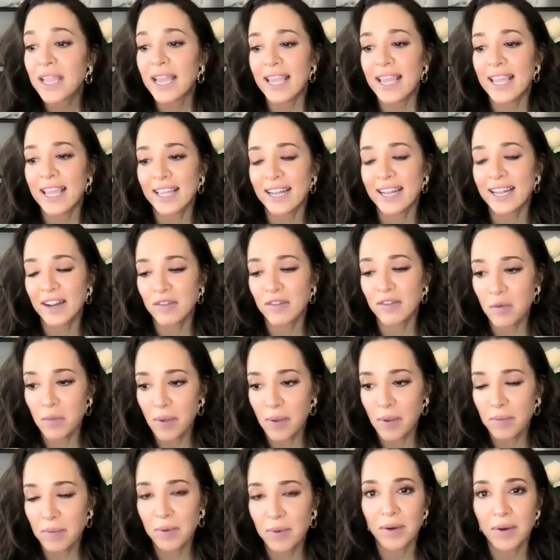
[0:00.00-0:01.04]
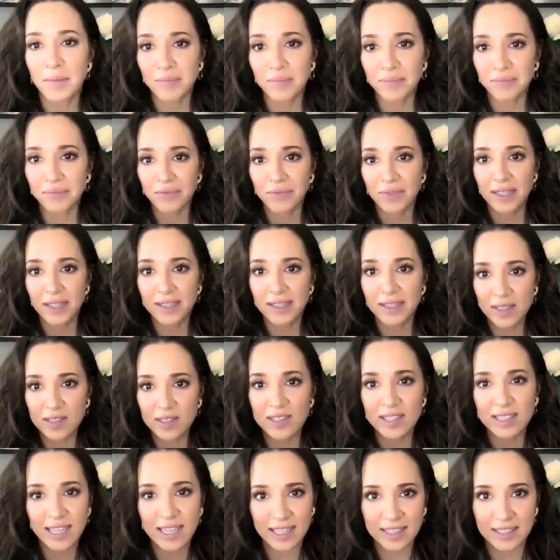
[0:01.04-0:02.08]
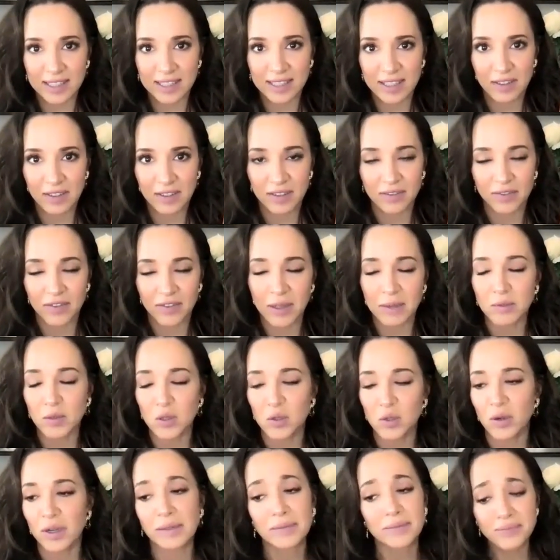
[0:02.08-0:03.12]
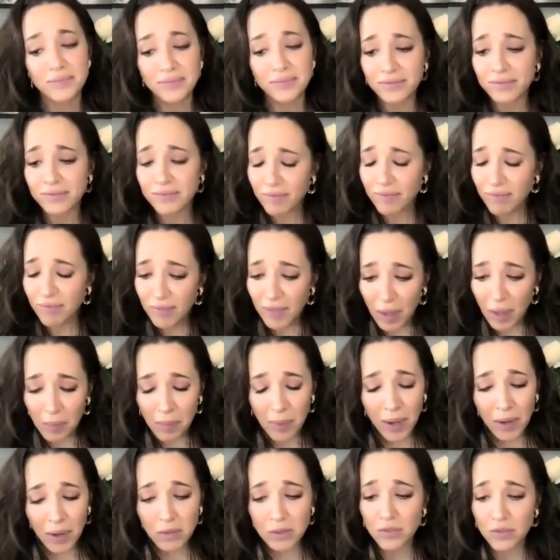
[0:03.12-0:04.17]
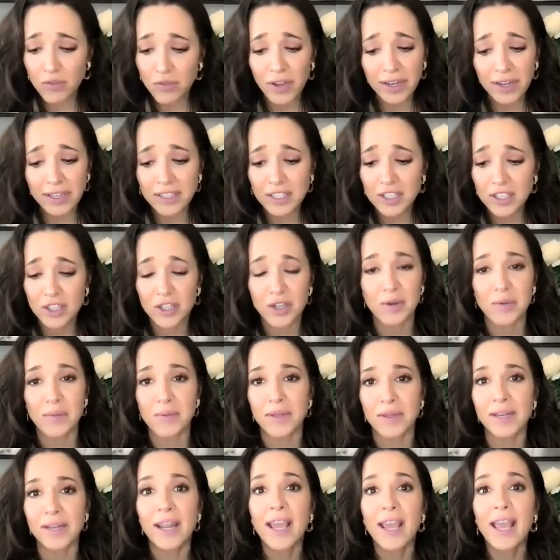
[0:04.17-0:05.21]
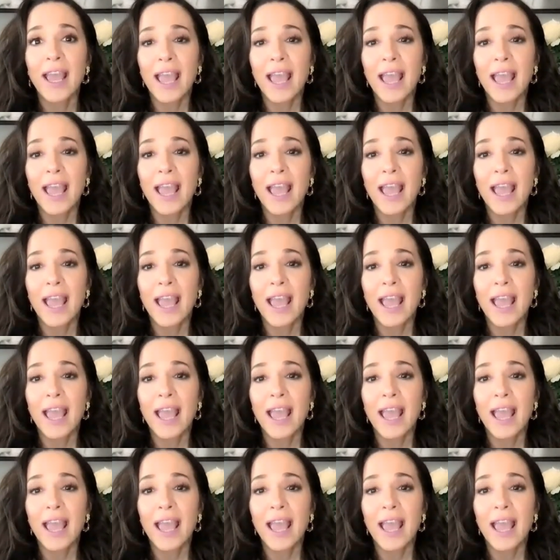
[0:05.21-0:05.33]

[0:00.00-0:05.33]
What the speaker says: And I remember this gets to Fame Story. But I was very determined.